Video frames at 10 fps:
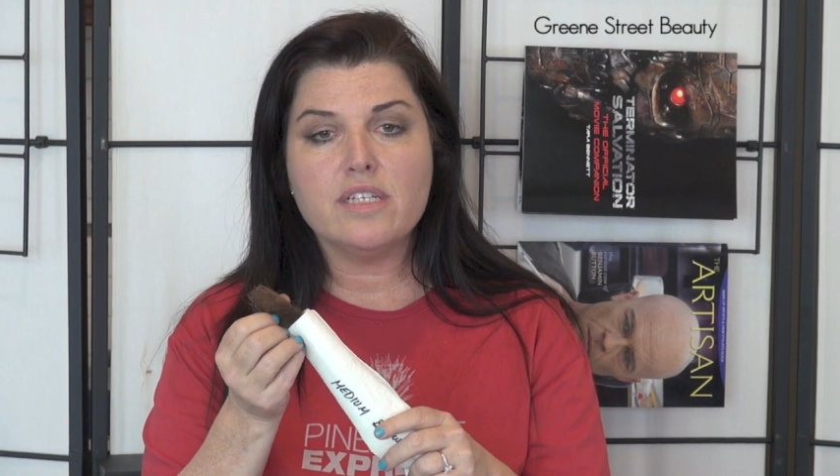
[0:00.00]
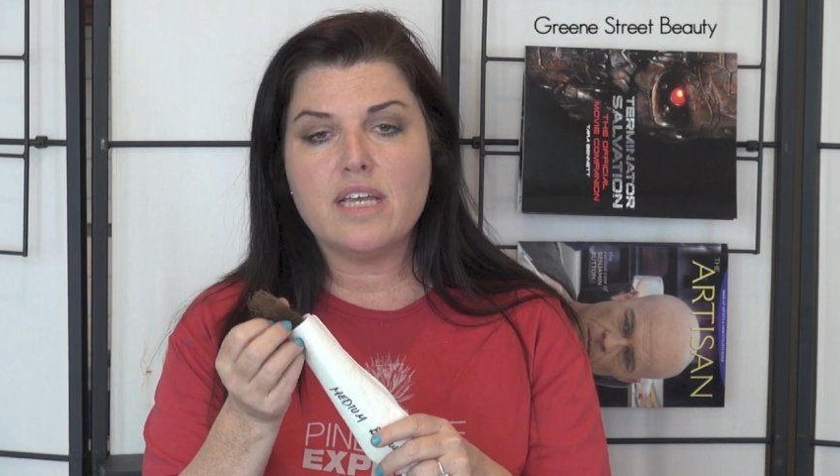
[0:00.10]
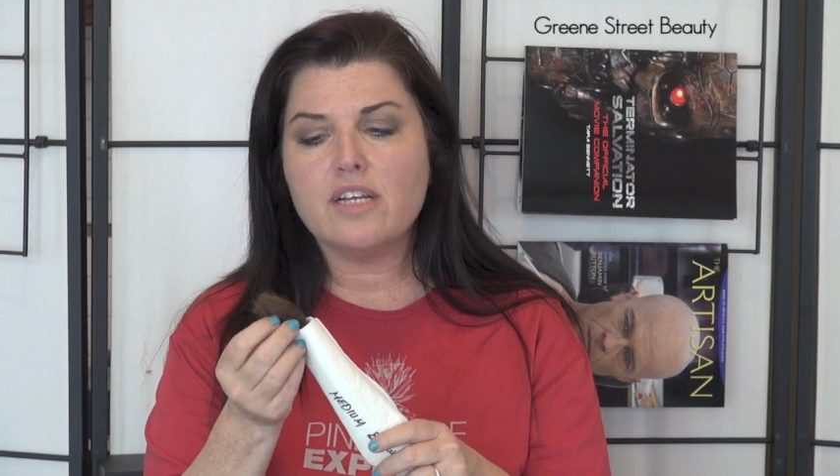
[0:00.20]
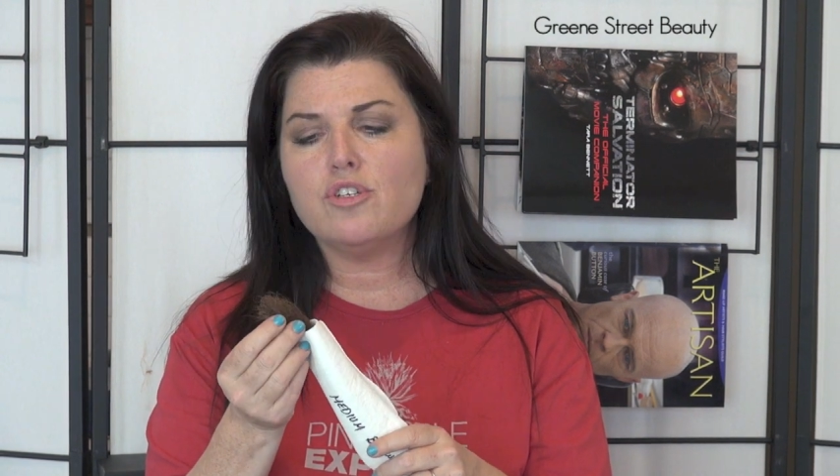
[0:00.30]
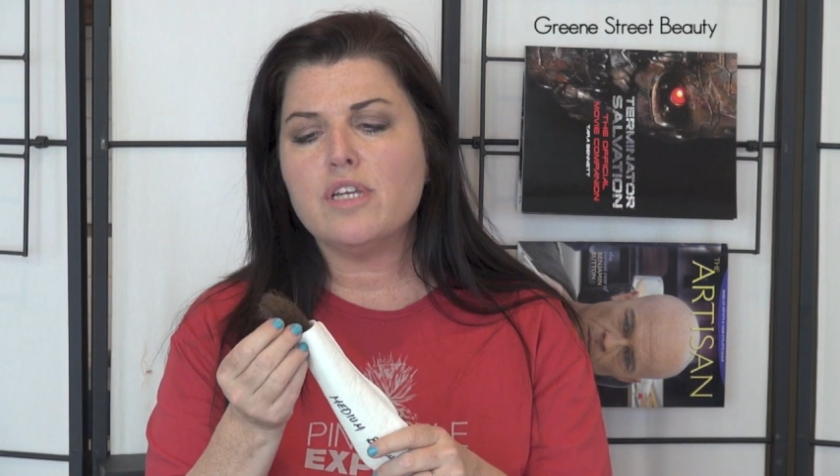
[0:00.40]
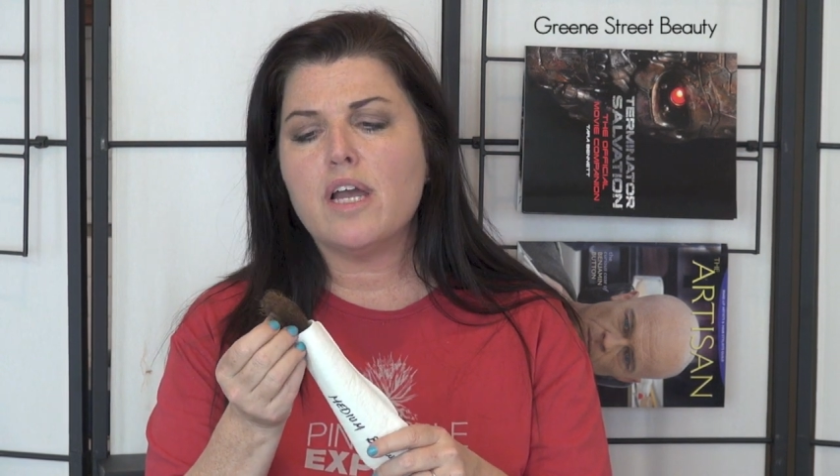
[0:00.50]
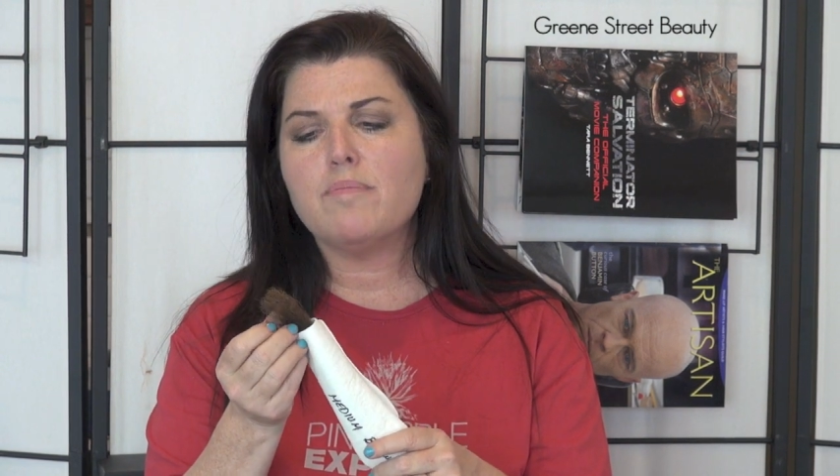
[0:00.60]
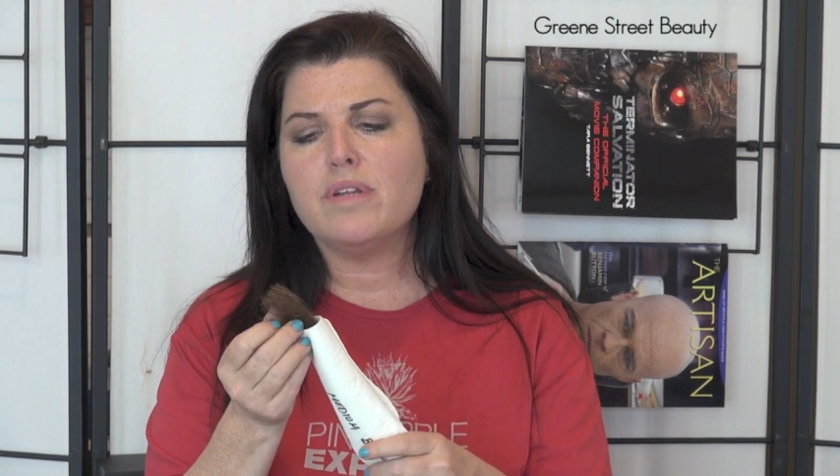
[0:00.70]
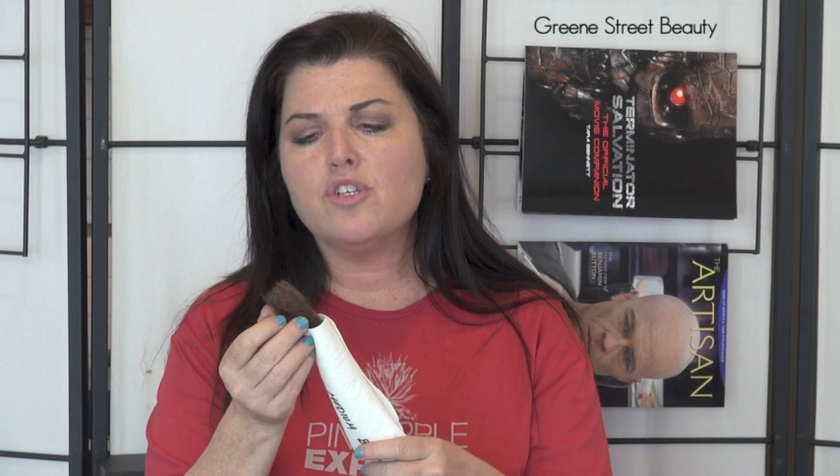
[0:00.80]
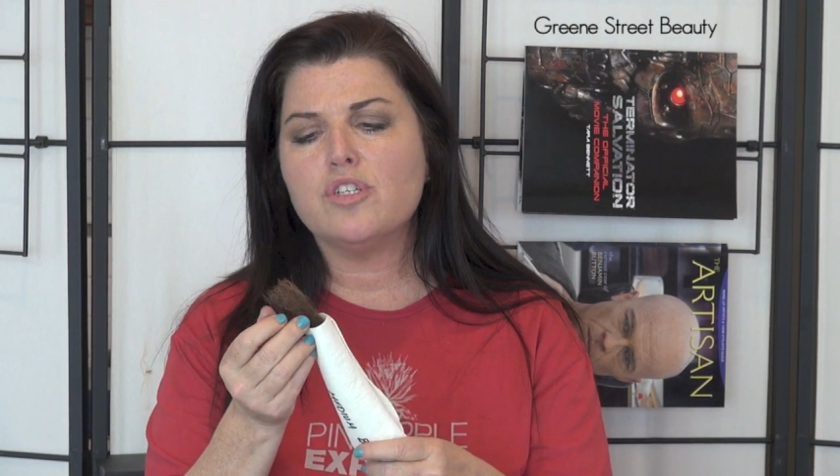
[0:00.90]
It's actually a
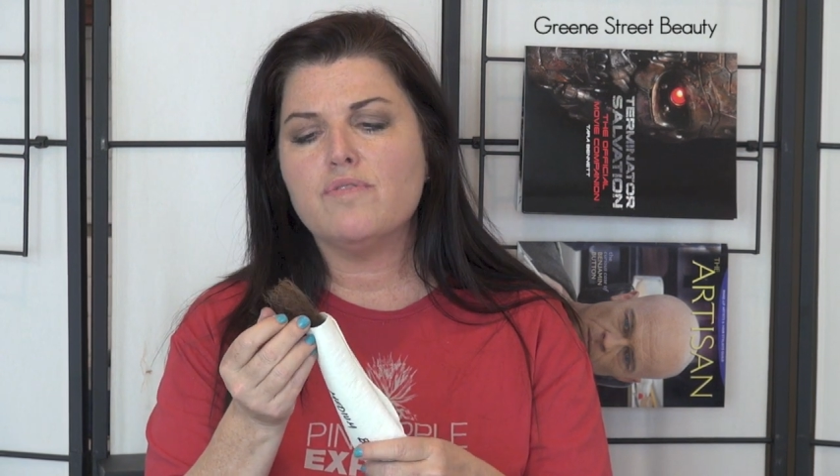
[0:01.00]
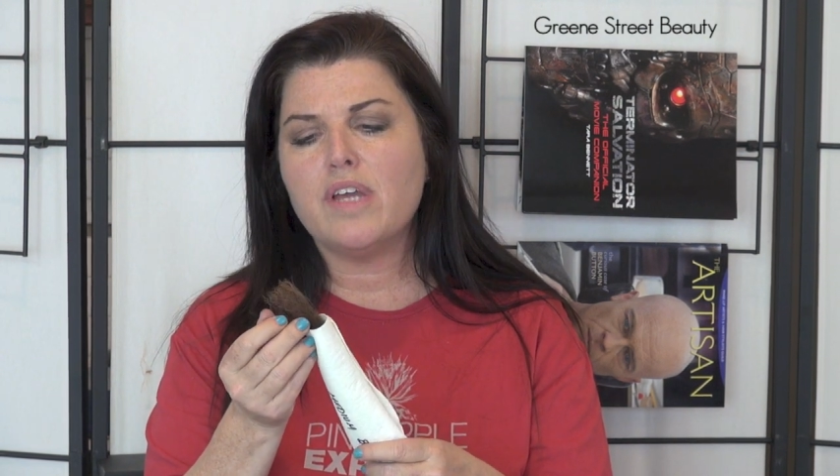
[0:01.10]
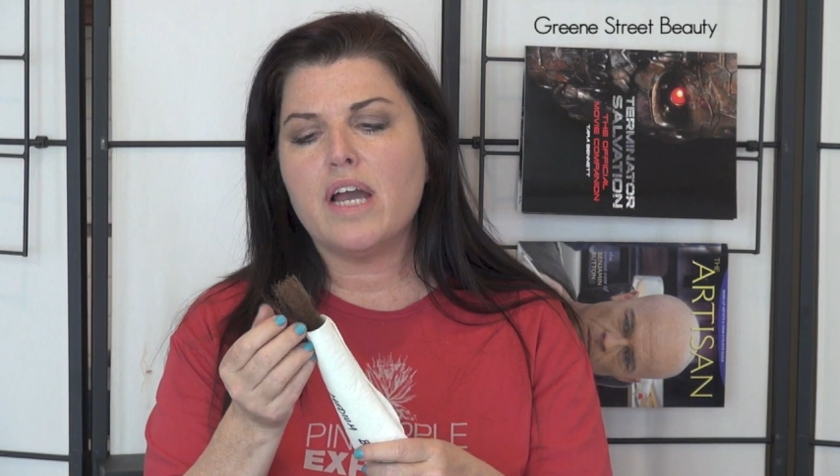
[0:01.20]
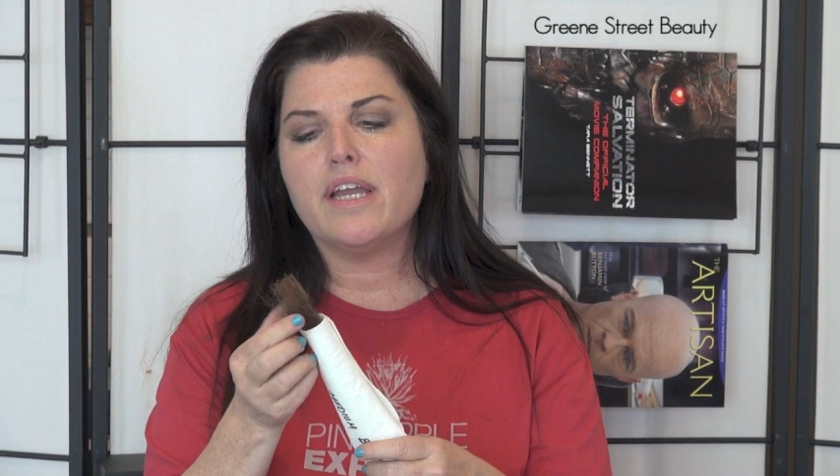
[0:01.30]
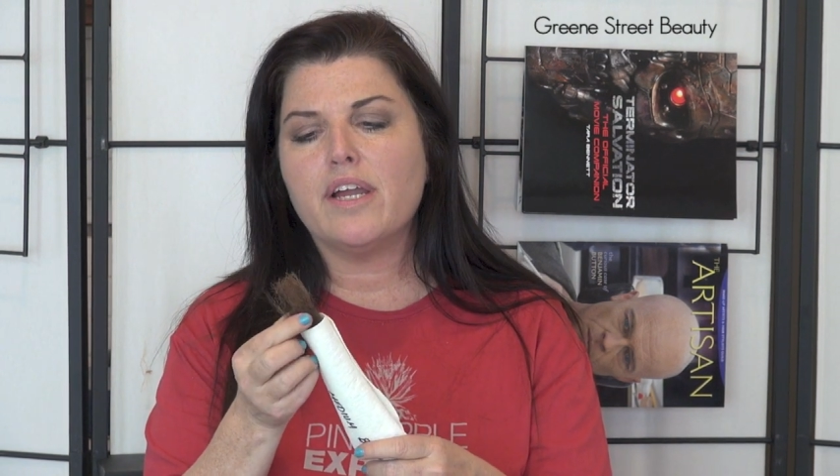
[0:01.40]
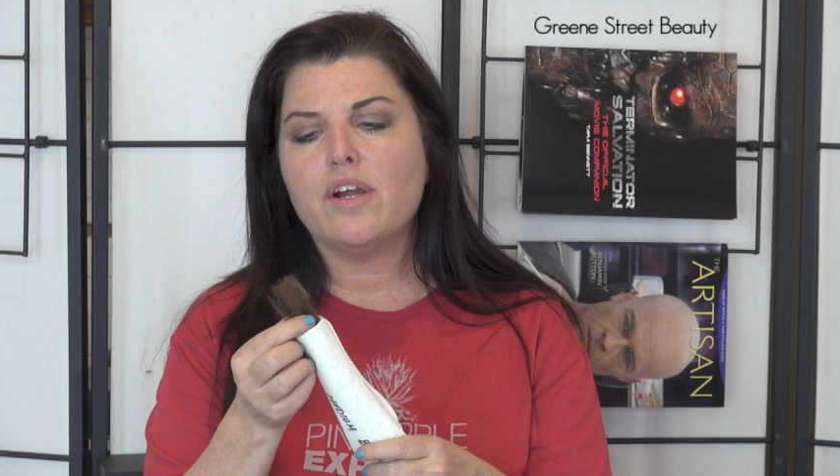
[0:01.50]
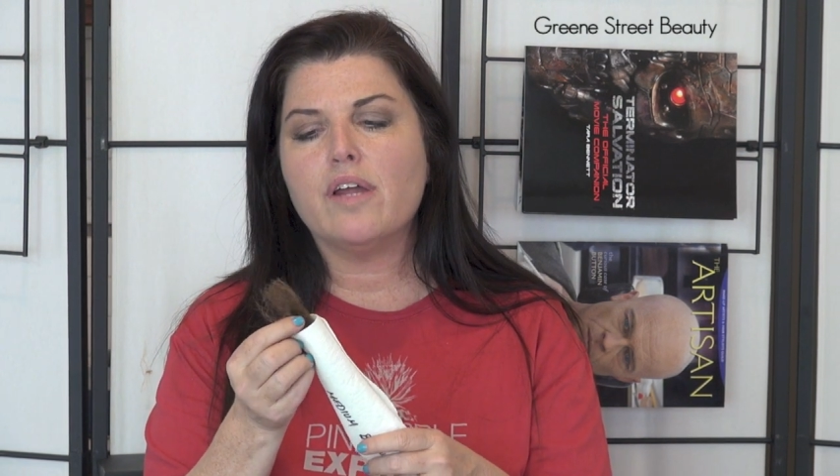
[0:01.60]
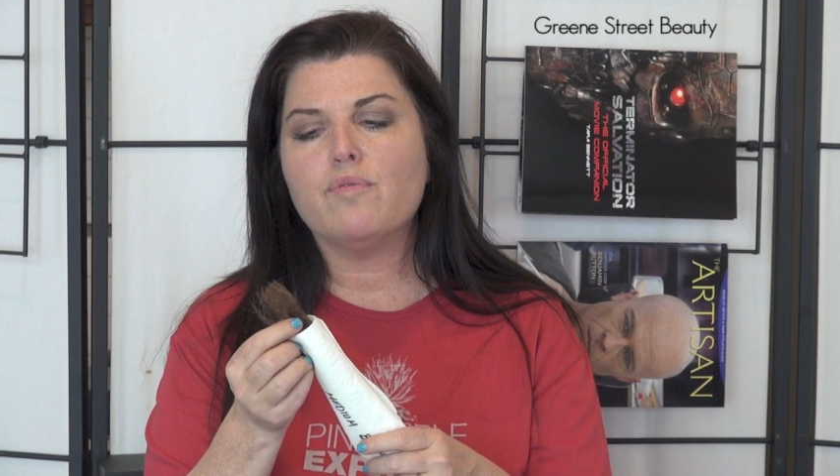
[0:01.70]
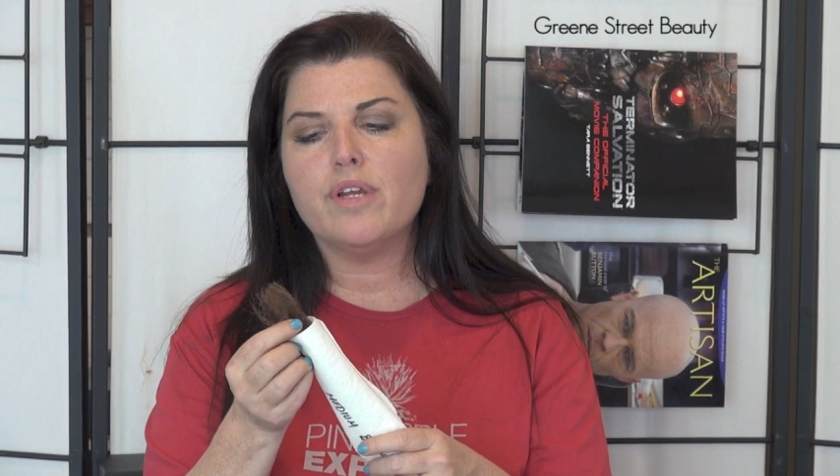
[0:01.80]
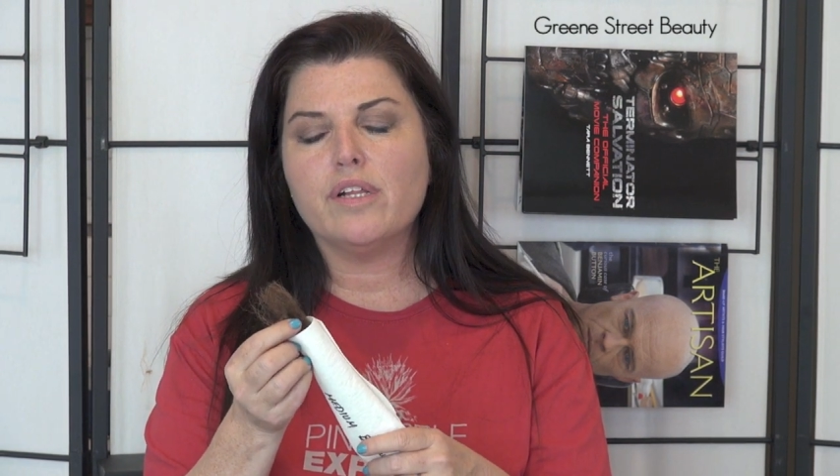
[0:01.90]
combination of yak hair
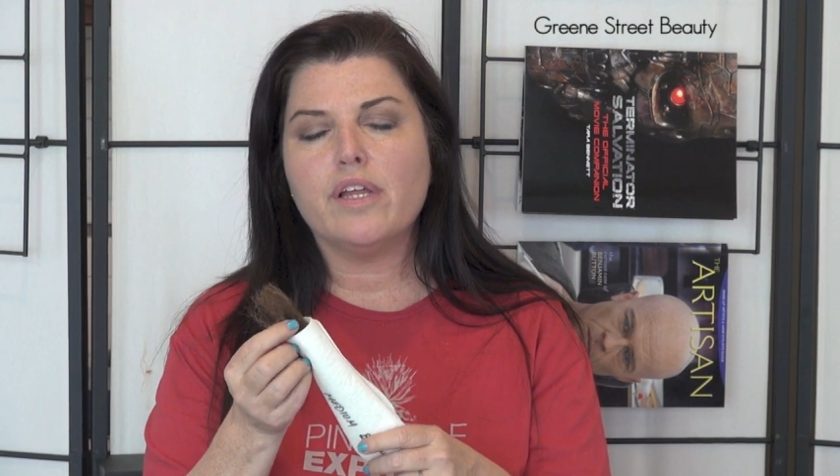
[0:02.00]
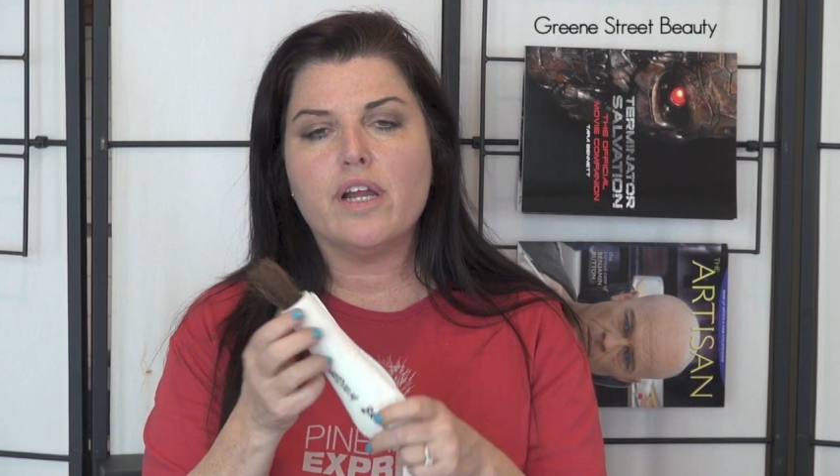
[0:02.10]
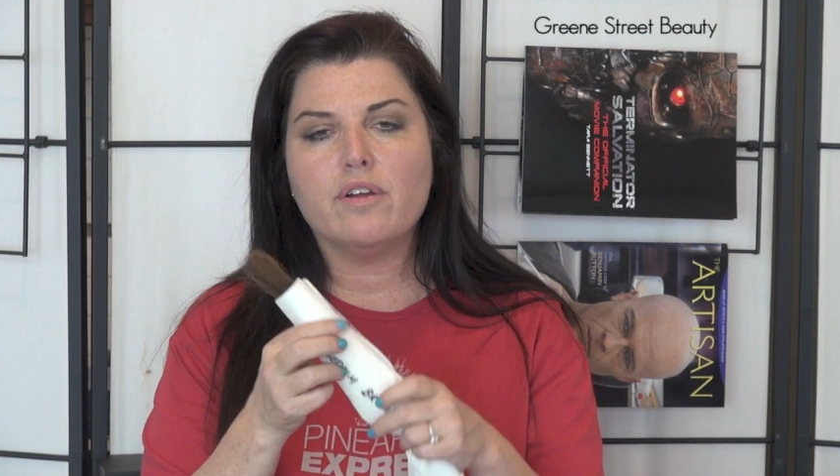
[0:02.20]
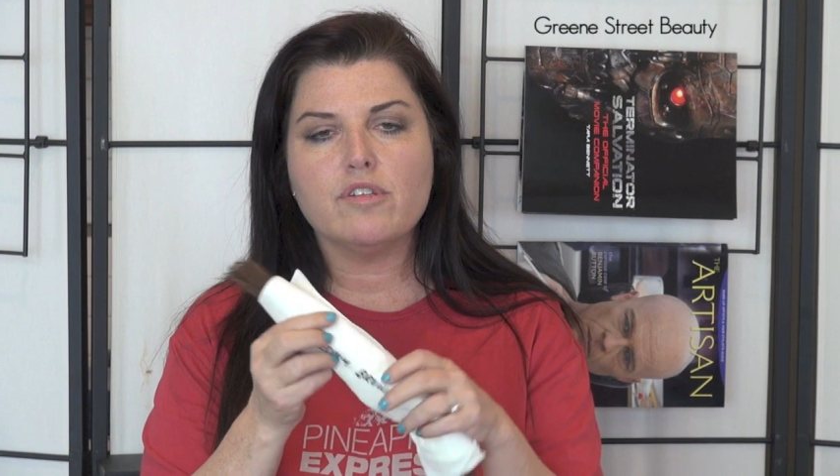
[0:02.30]
and real hair,